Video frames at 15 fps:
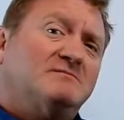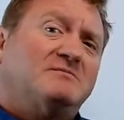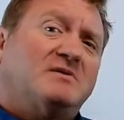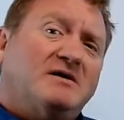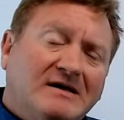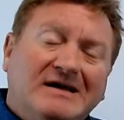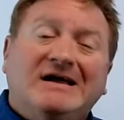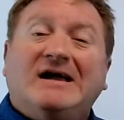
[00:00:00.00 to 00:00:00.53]
but
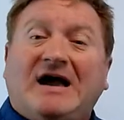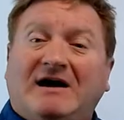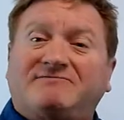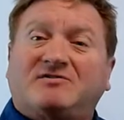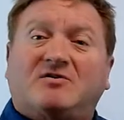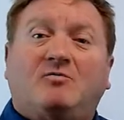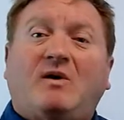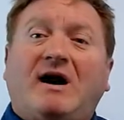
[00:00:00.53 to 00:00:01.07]

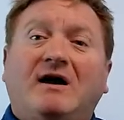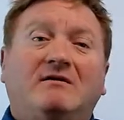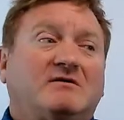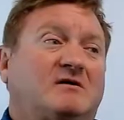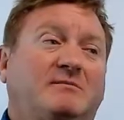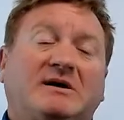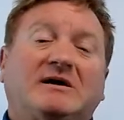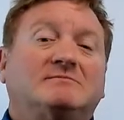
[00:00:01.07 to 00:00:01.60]
after a while, they're
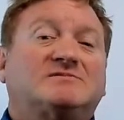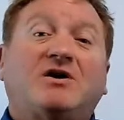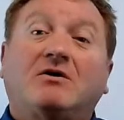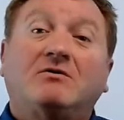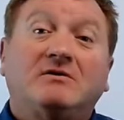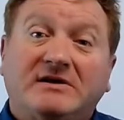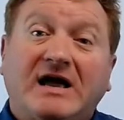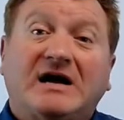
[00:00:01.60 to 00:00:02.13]
going to become
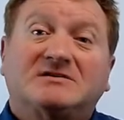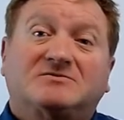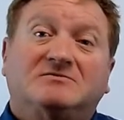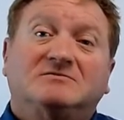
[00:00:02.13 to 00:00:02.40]
totally natural.